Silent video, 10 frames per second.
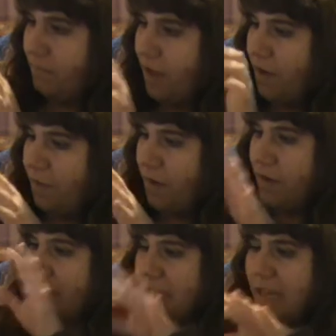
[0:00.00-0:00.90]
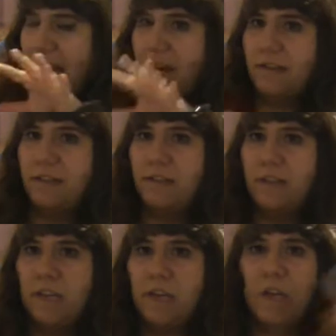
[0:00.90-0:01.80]
a few that's out in
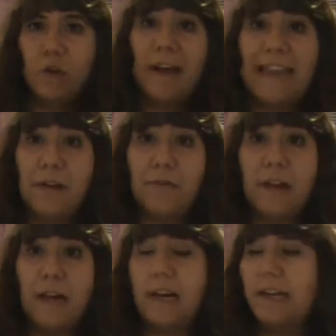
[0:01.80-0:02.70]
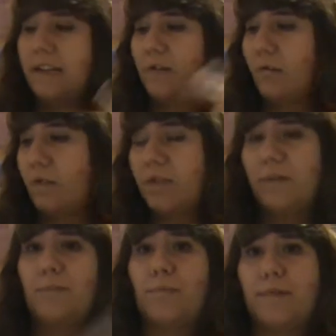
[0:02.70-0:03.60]
your area, and also
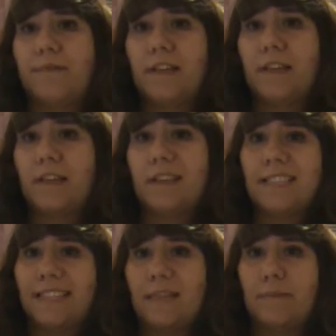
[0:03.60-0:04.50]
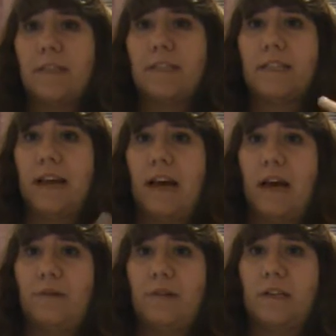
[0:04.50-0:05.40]
the cinemas that
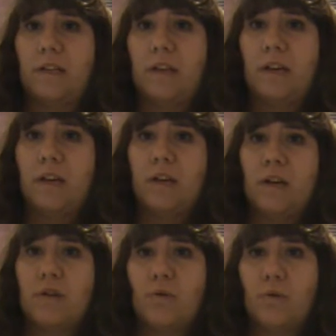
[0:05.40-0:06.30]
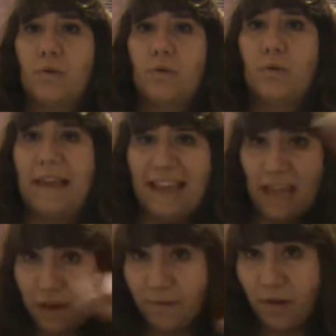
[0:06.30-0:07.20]
are in your
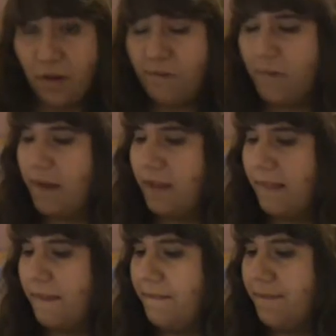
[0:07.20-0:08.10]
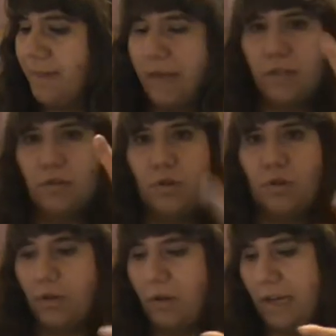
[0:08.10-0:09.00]
area of where you live based on your
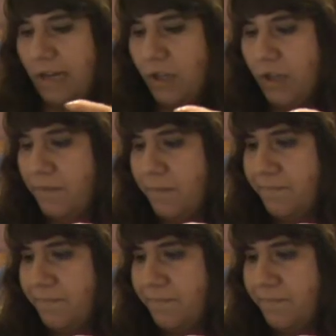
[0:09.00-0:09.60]
location.